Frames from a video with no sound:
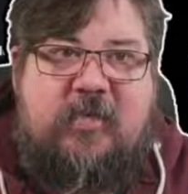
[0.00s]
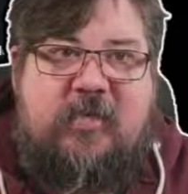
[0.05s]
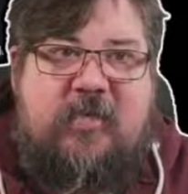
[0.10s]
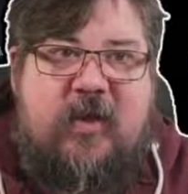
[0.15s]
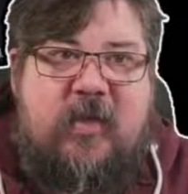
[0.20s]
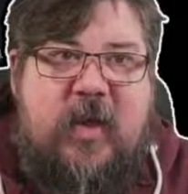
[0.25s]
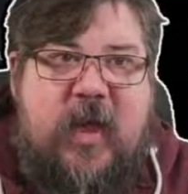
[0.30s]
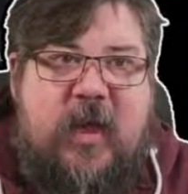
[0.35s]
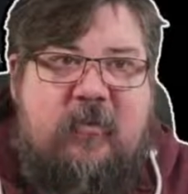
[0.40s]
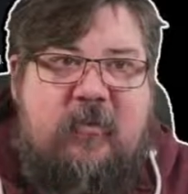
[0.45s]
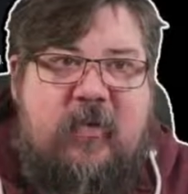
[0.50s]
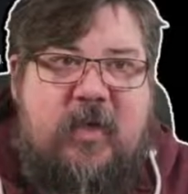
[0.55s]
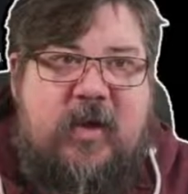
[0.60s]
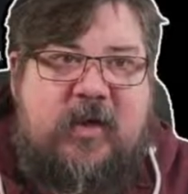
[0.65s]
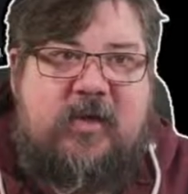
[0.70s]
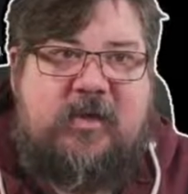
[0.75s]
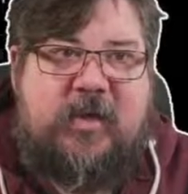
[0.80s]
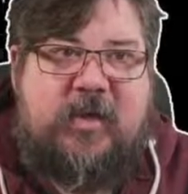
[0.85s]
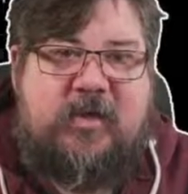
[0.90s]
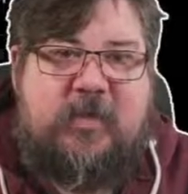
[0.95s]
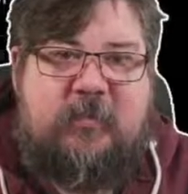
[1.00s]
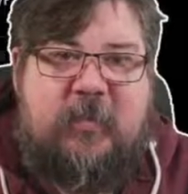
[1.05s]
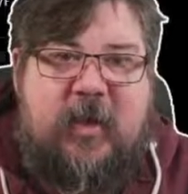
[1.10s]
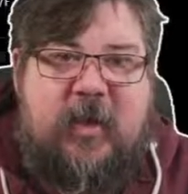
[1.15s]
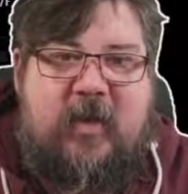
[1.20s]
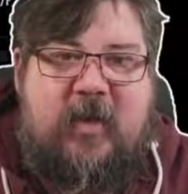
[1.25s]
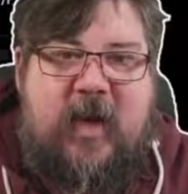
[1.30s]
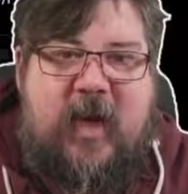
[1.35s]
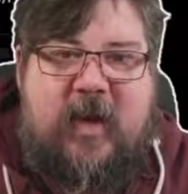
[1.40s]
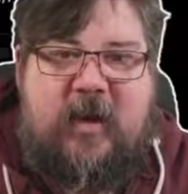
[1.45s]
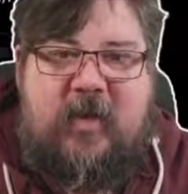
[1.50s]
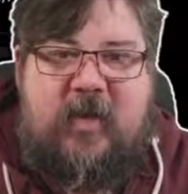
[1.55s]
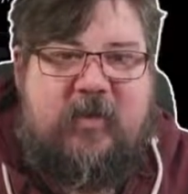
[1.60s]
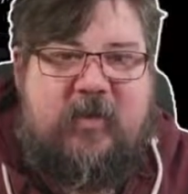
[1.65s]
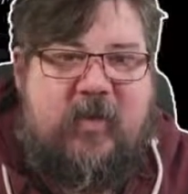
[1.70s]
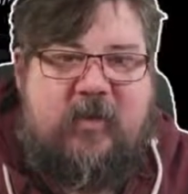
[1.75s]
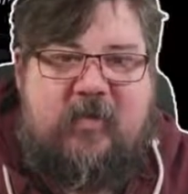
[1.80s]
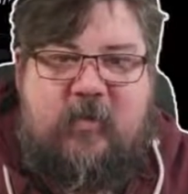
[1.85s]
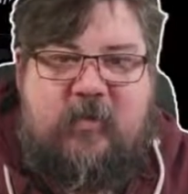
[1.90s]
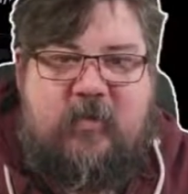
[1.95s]
So, yeah, really excited by that.
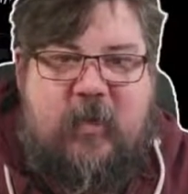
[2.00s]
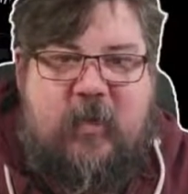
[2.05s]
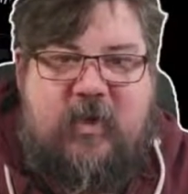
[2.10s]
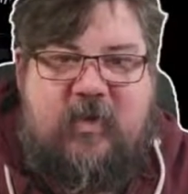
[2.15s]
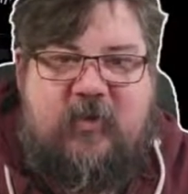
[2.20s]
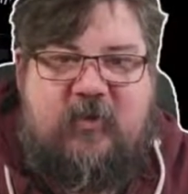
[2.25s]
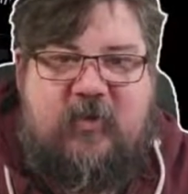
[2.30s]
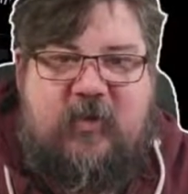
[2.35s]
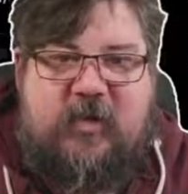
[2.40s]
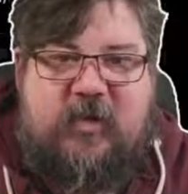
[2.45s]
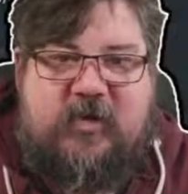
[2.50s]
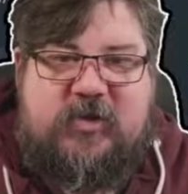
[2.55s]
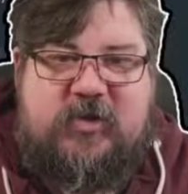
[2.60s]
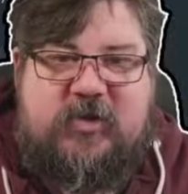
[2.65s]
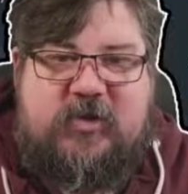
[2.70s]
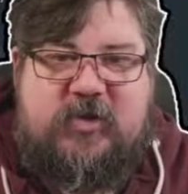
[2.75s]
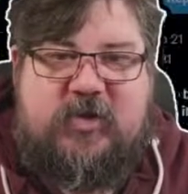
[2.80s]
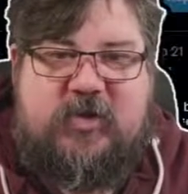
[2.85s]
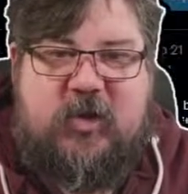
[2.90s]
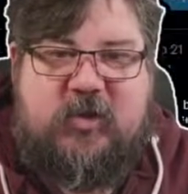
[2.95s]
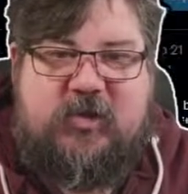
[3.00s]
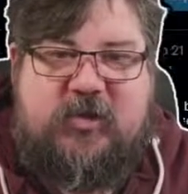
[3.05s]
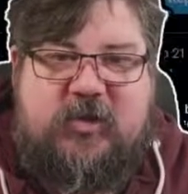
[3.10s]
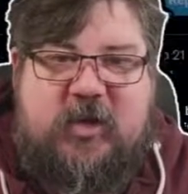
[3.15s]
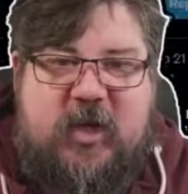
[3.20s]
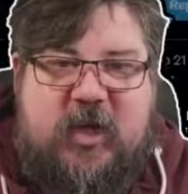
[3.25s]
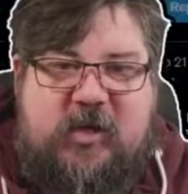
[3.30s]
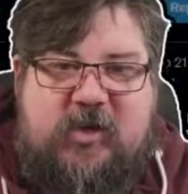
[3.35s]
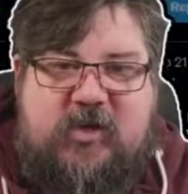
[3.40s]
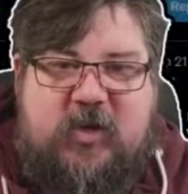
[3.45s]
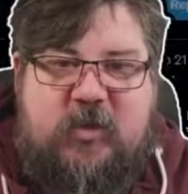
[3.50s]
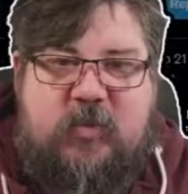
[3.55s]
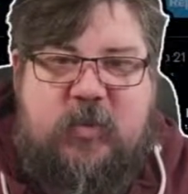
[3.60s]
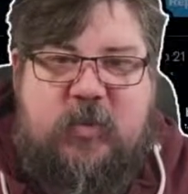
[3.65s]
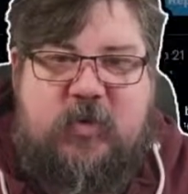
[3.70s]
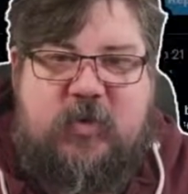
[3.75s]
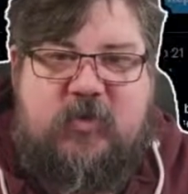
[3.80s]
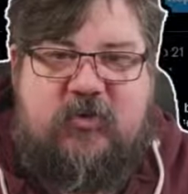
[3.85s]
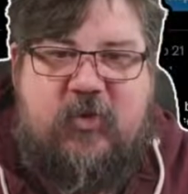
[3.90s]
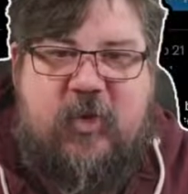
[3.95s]
This was one of the first shots that I took
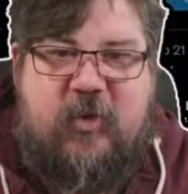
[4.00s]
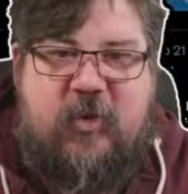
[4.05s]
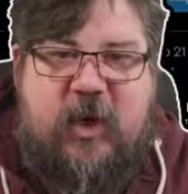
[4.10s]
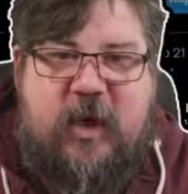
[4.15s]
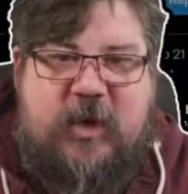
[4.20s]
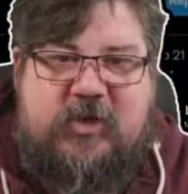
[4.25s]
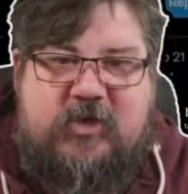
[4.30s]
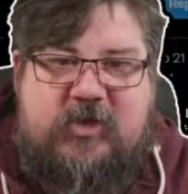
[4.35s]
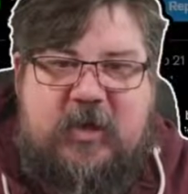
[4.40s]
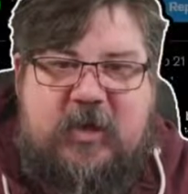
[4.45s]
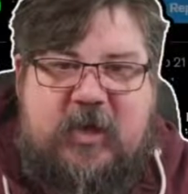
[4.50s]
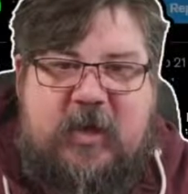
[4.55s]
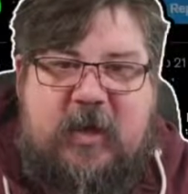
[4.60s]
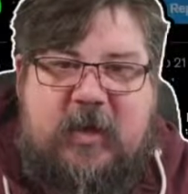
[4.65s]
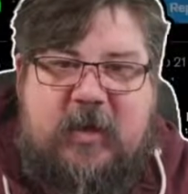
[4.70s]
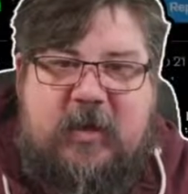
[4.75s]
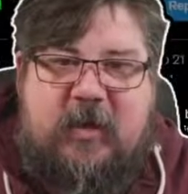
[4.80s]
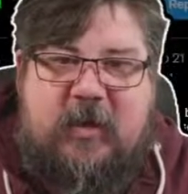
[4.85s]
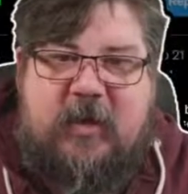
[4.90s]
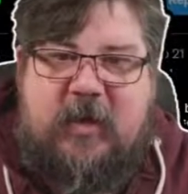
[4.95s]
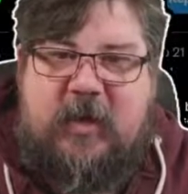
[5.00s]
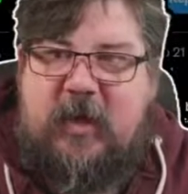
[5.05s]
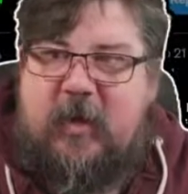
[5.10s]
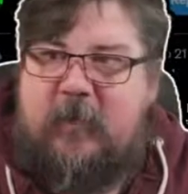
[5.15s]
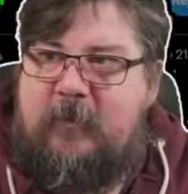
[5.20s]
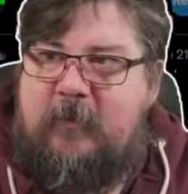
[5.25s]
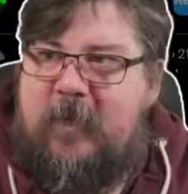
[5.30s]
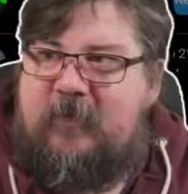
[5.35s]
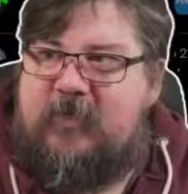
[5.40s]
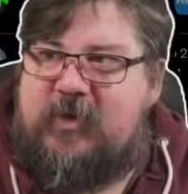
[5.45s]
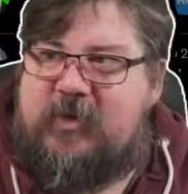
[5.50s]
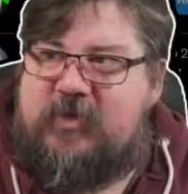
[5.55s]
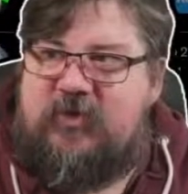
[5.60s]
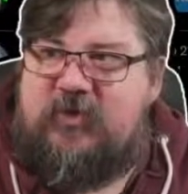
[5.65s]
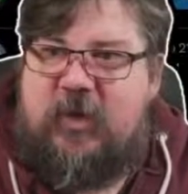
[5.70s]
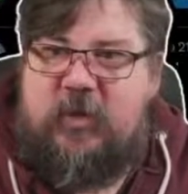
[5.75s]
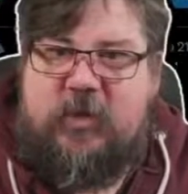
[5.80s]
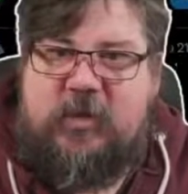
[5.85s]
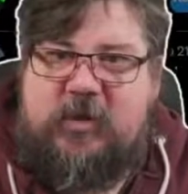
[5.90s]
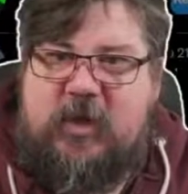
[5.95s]
with the drone, actually, above the
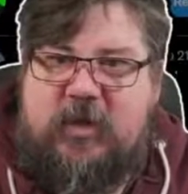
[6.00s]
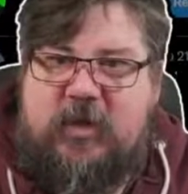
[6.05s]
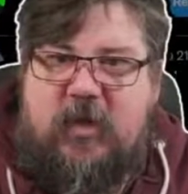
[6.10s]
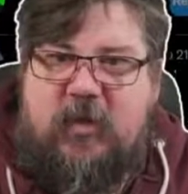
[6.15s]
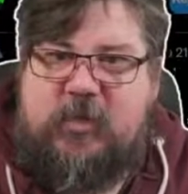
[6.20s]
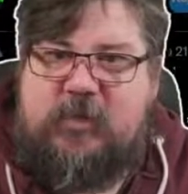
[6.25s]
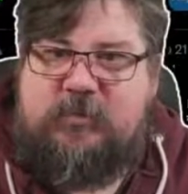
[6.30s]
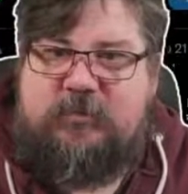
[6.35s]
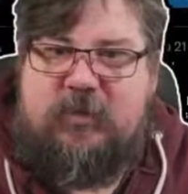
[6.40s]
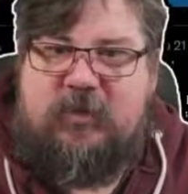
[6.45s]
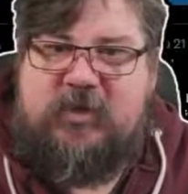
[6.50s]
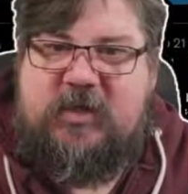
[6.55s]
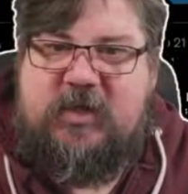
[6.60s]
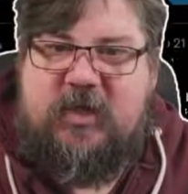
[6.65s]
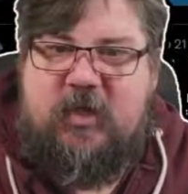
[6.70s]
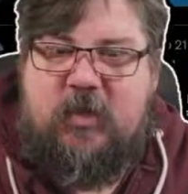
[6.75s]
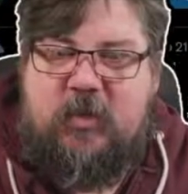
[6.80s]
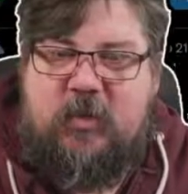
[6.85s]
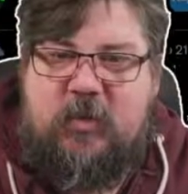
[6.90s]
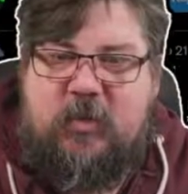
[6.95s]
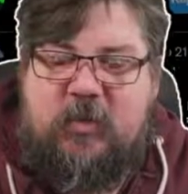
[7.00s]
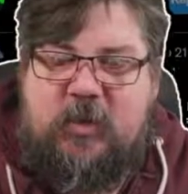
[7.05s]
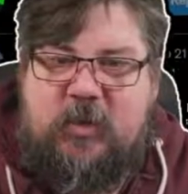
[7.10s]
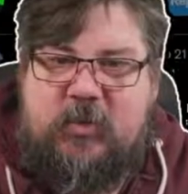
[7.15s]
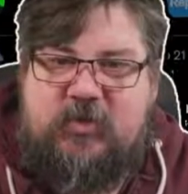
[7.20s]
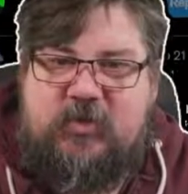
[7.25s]
street, which I thought was pretty cool.